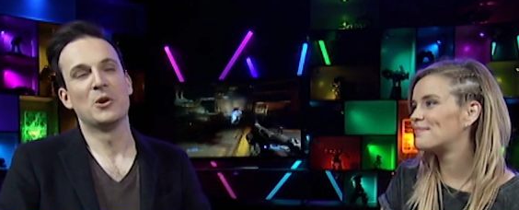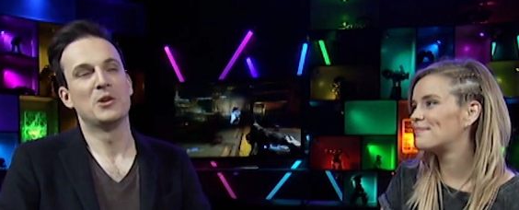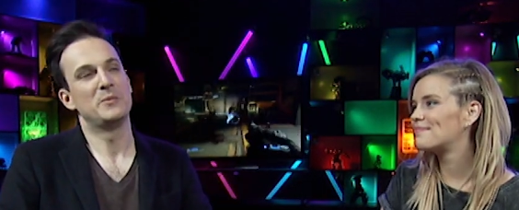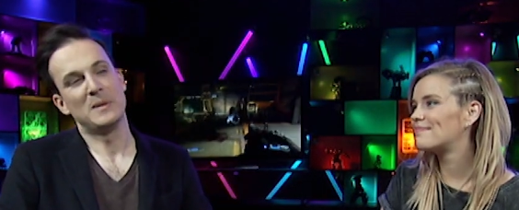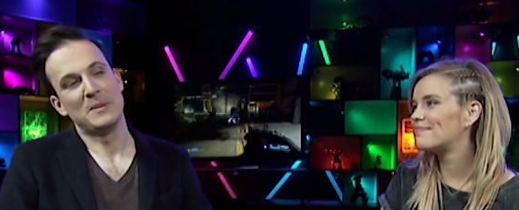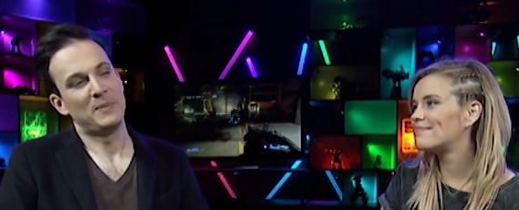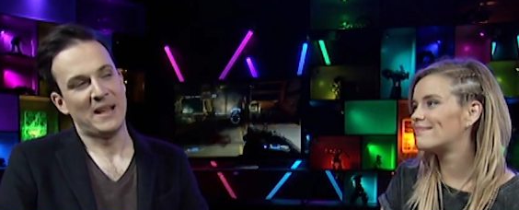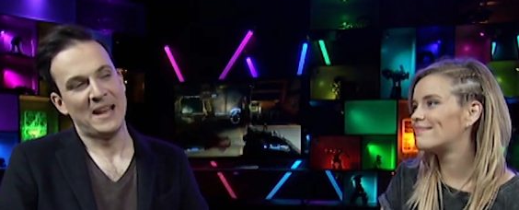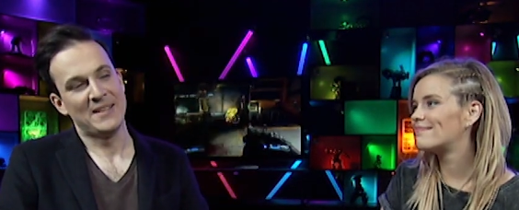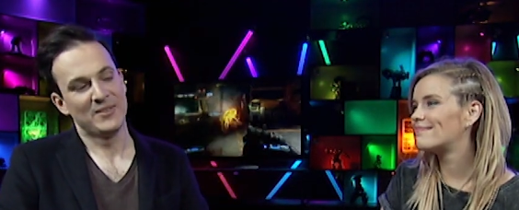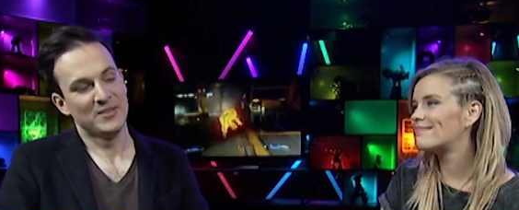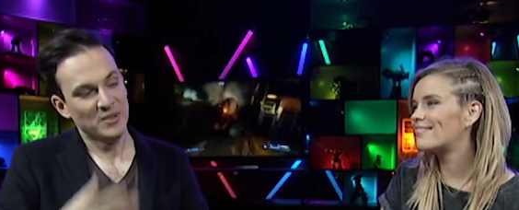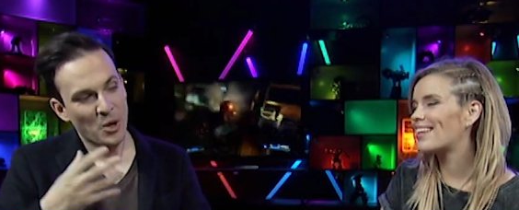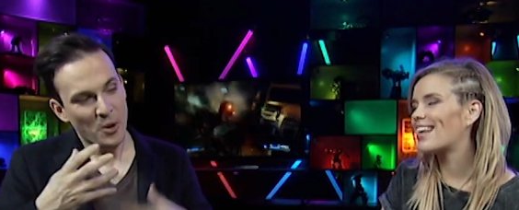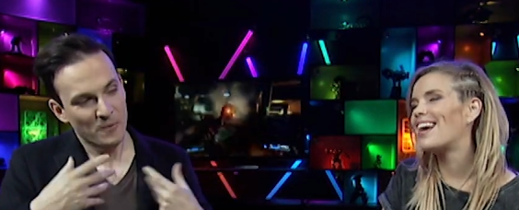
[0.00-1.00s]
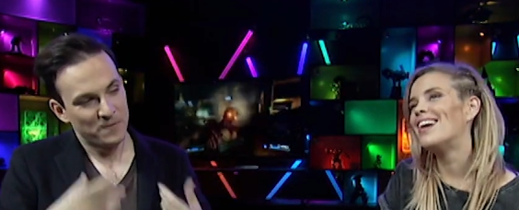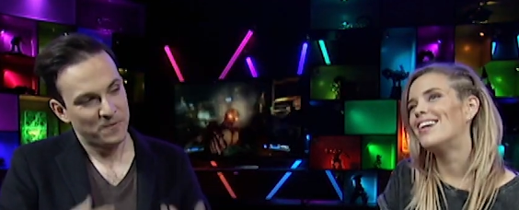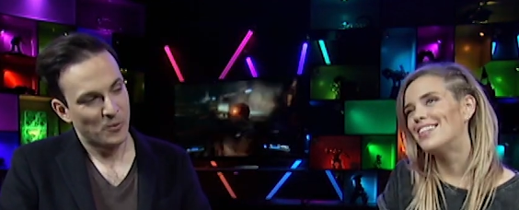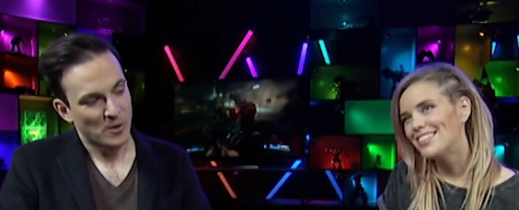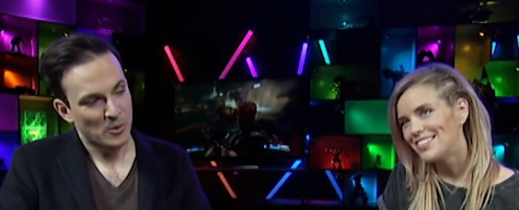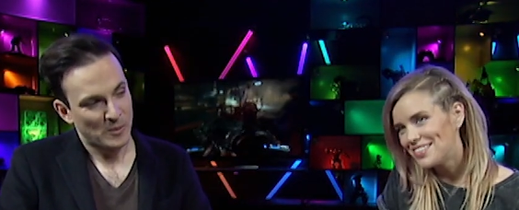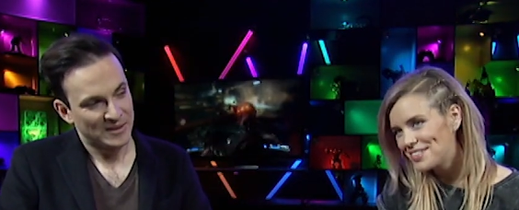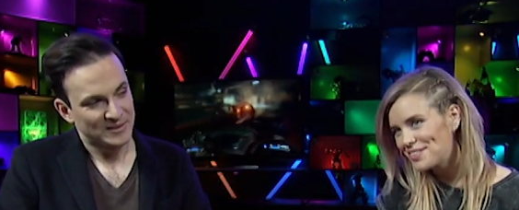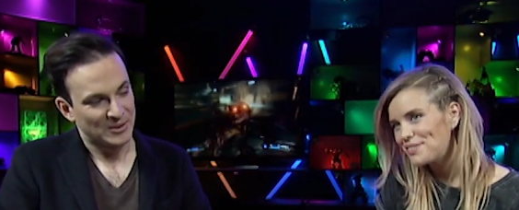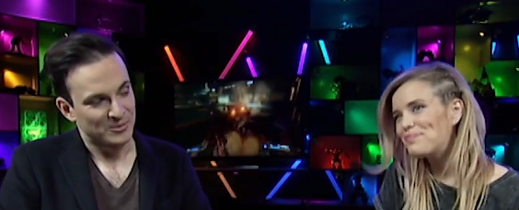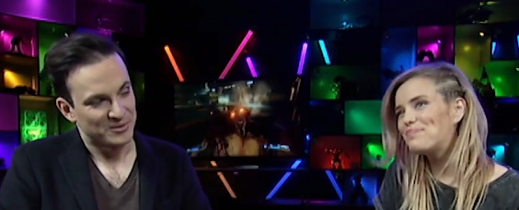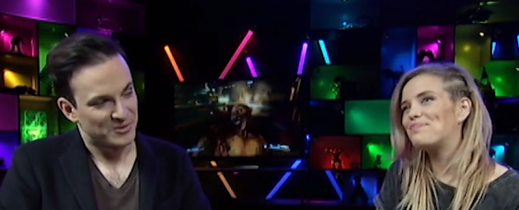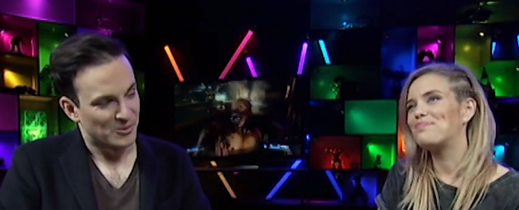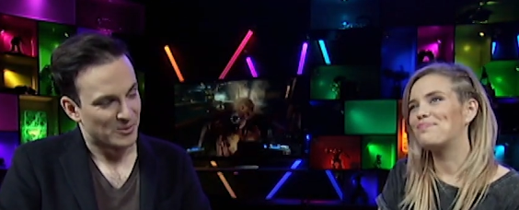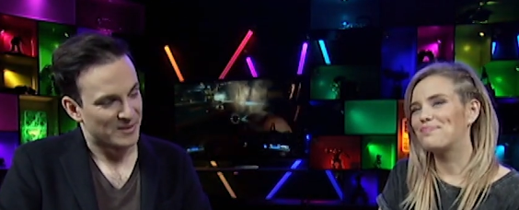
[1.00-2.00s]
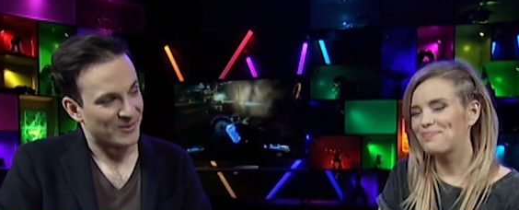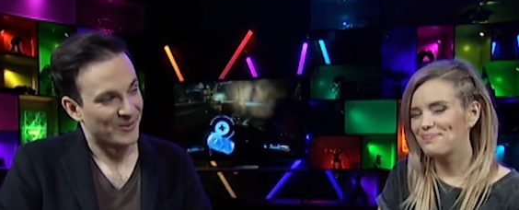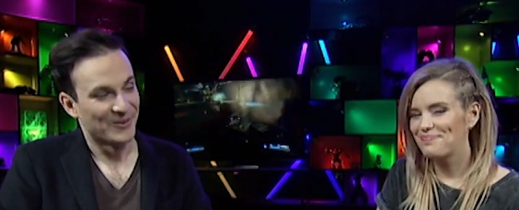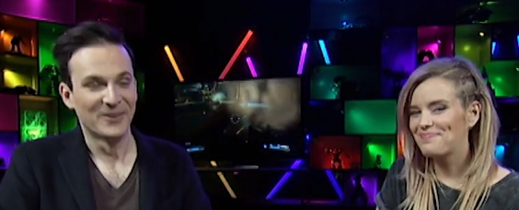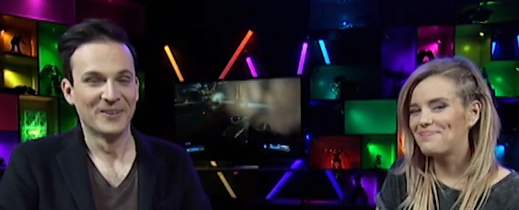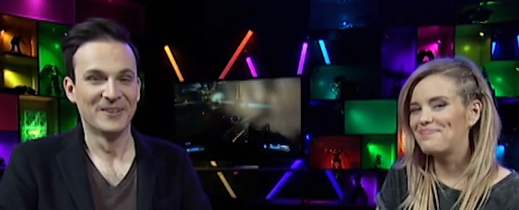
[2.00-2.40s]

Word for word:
Speaker 1: going to be playing this for a well told story, though.